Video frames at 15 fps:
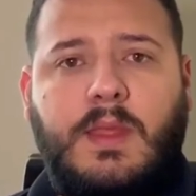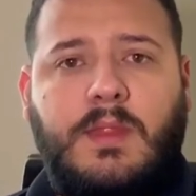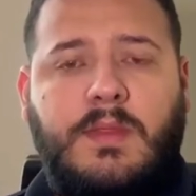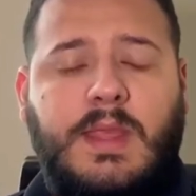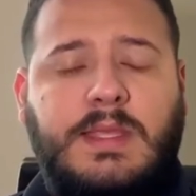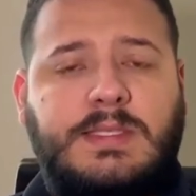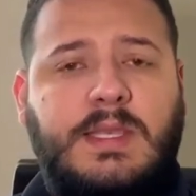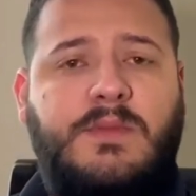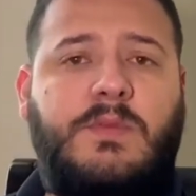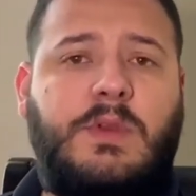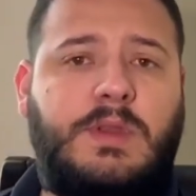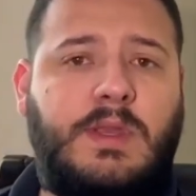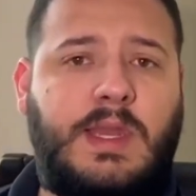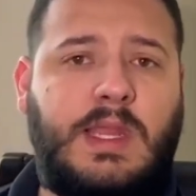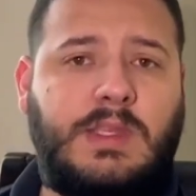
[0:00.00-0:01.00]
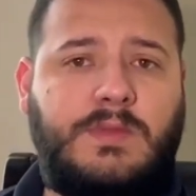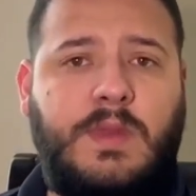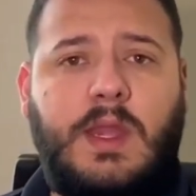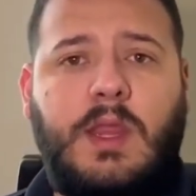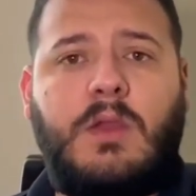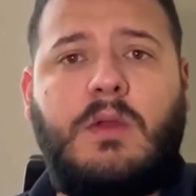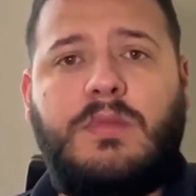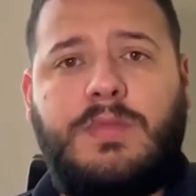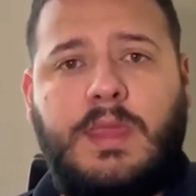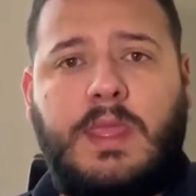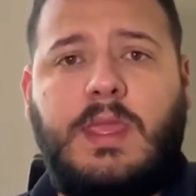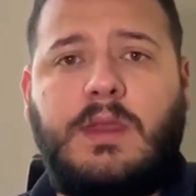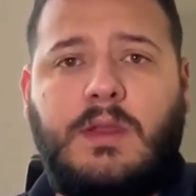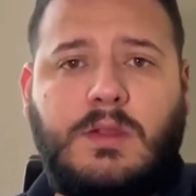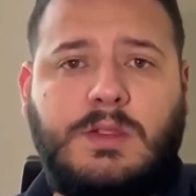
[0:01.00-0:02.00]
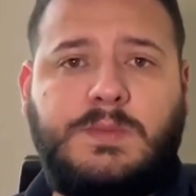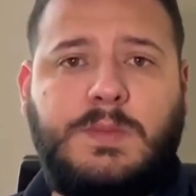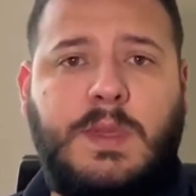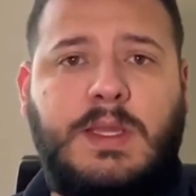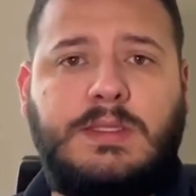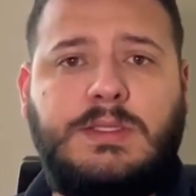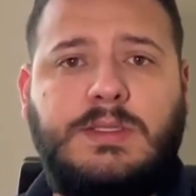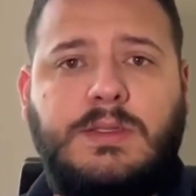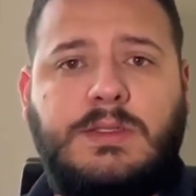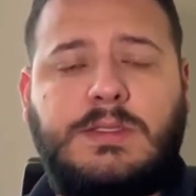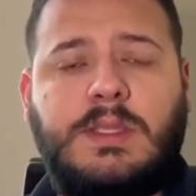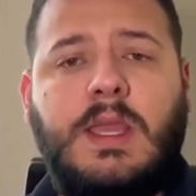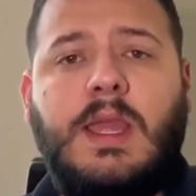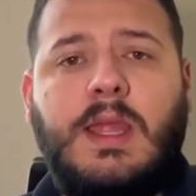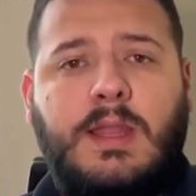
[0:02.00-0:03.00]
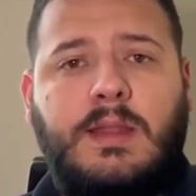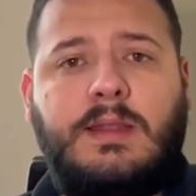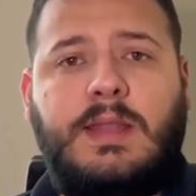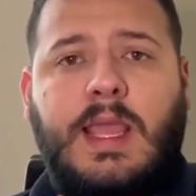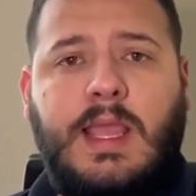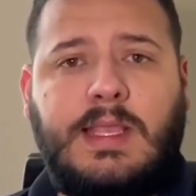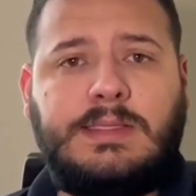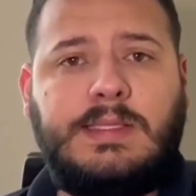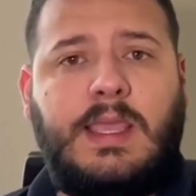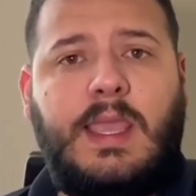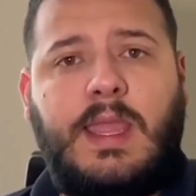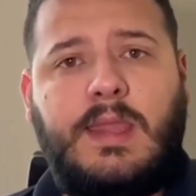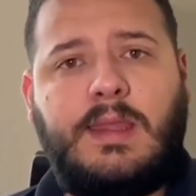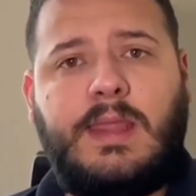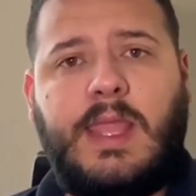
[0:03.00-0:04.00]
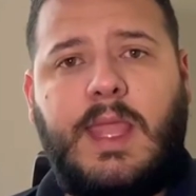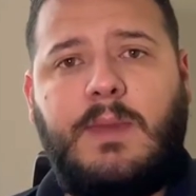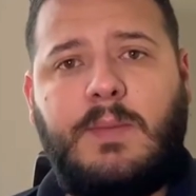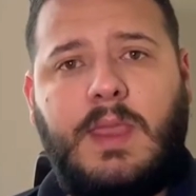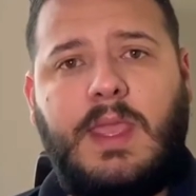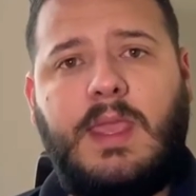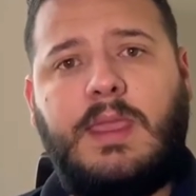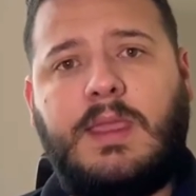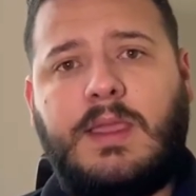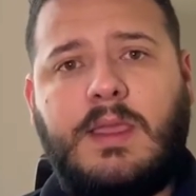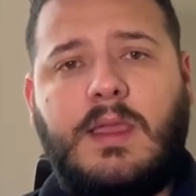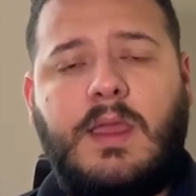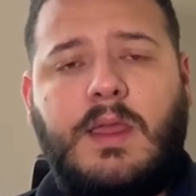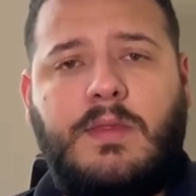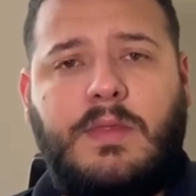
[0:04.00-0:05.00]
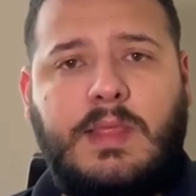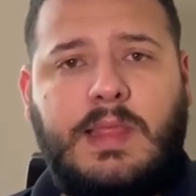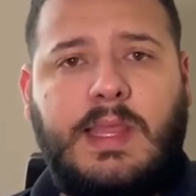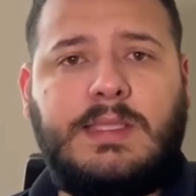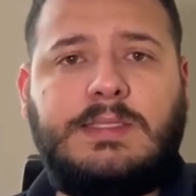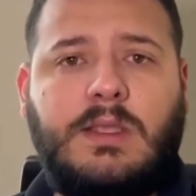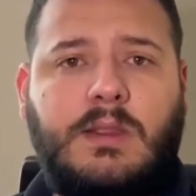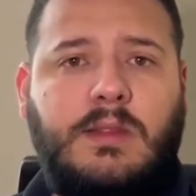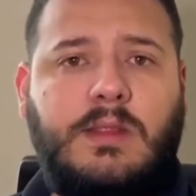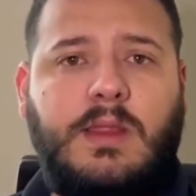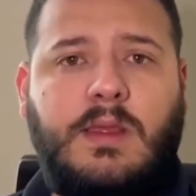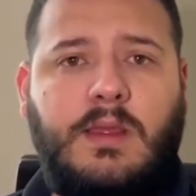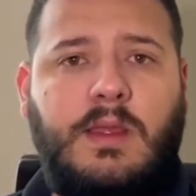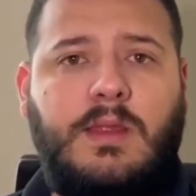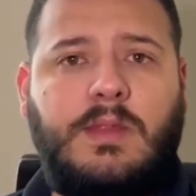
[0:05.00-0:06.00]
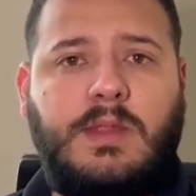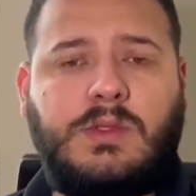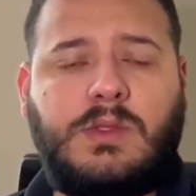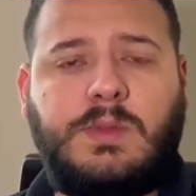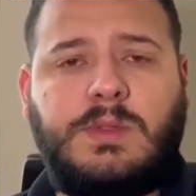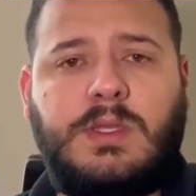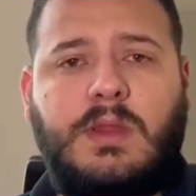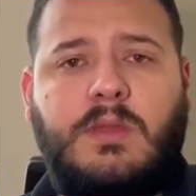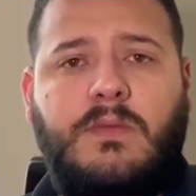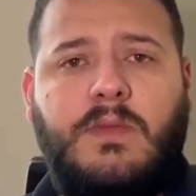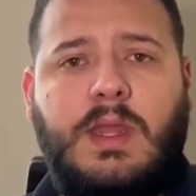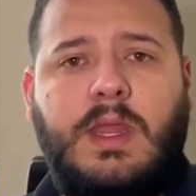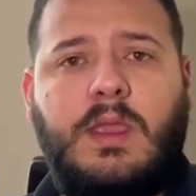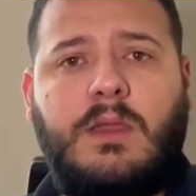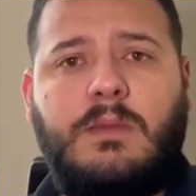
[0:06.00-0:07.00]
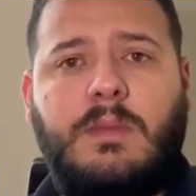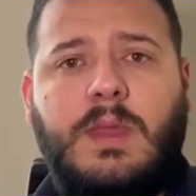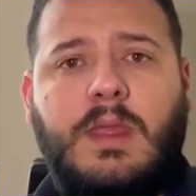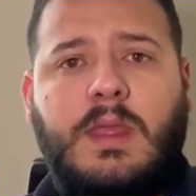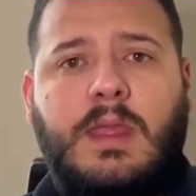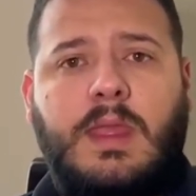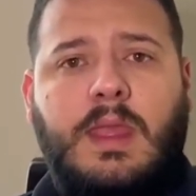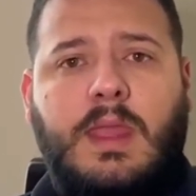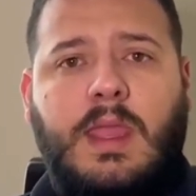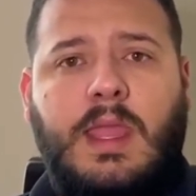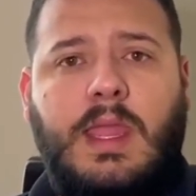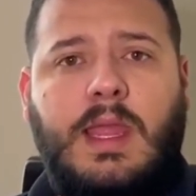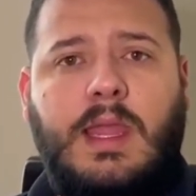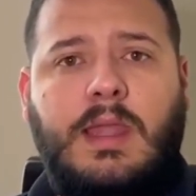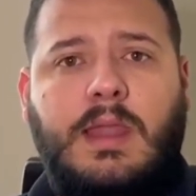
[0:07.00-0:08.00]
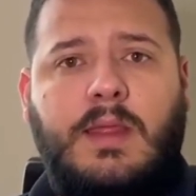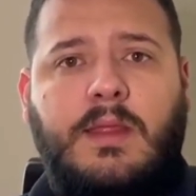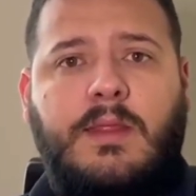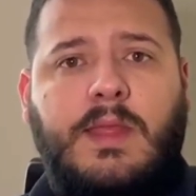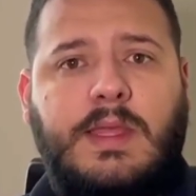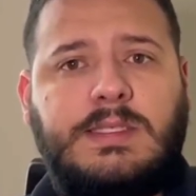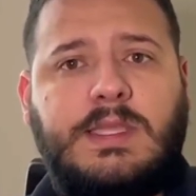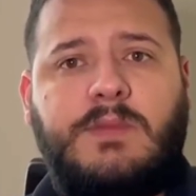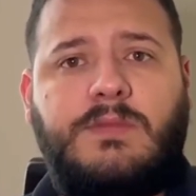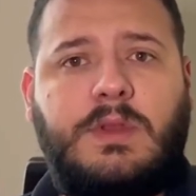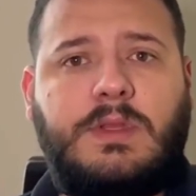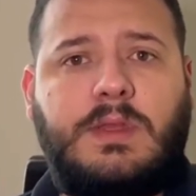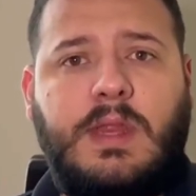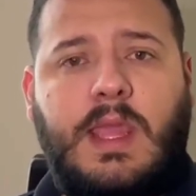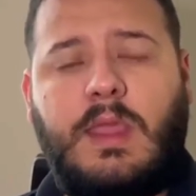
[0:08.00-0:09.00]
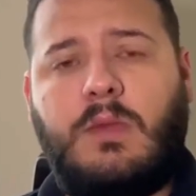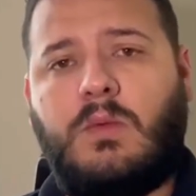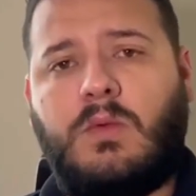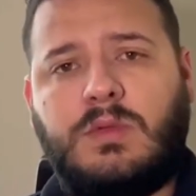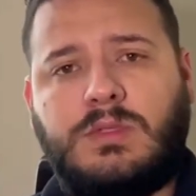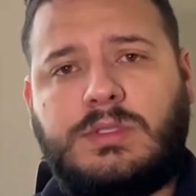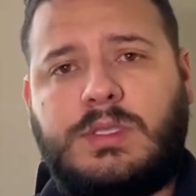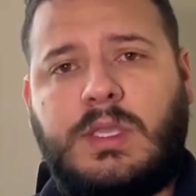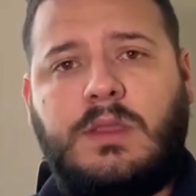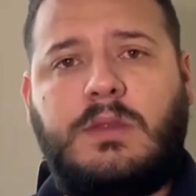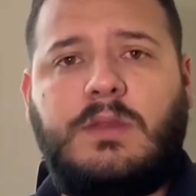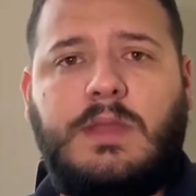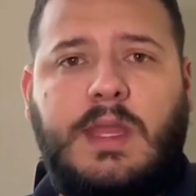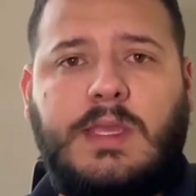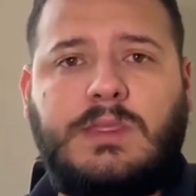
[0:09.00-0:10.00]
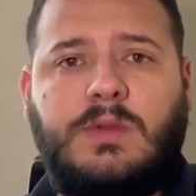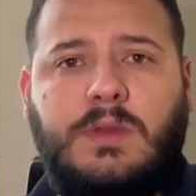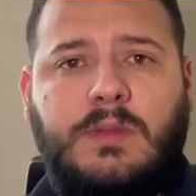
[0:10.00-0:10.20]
That's it for today's video. Thanking our sponsors, Dex and Game Inc. Links are in the description of the video. And that's it for today. We'll see you in the next one.